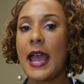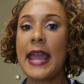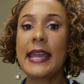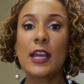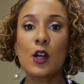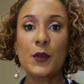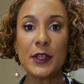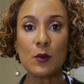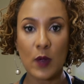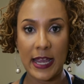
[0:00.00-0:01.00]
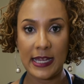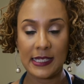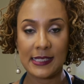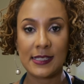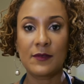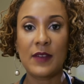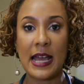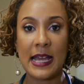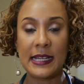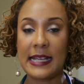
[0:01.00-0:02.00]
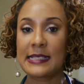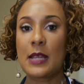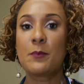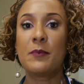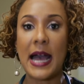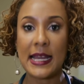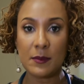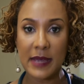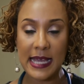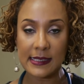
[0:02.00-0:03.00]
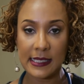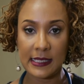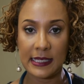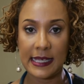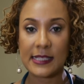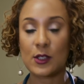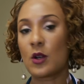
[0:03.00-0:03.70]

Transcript: A healthy weight is defined as a body mass index,